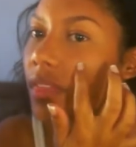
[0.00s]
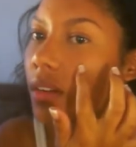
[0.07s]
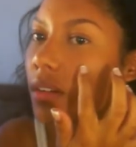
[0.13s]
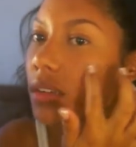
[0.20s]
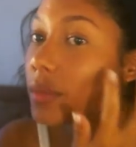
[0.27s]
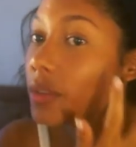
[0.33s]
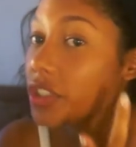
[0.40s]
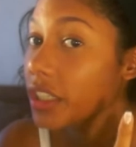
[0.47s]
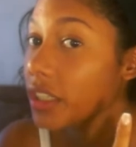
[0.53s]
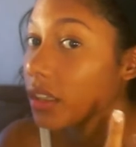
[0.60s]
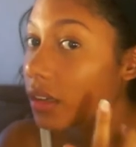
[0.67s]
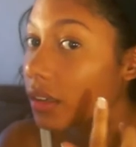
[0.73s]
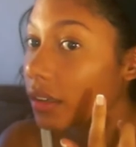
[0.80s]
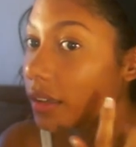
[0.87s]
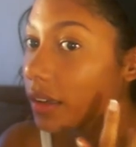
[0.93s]
cream cheek
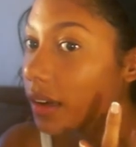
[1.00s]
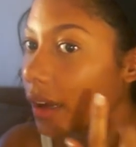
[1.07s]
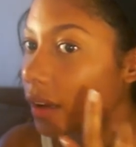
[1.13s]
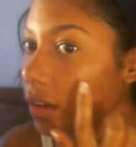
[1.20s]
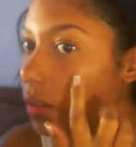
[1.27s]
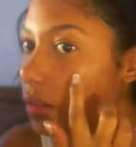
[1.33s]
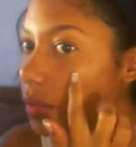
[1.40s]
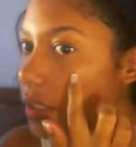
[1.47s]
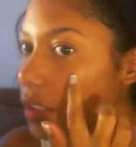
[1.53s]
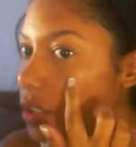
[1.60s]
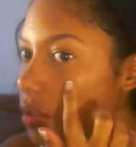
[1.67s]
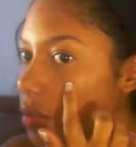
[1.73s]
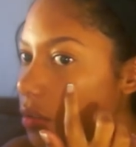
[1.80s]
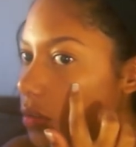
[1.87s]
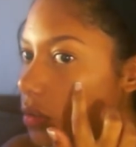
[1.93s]
color, I
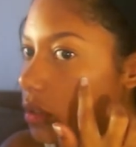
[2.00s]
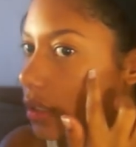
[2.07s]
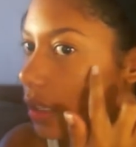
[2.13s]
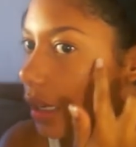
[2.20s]
always use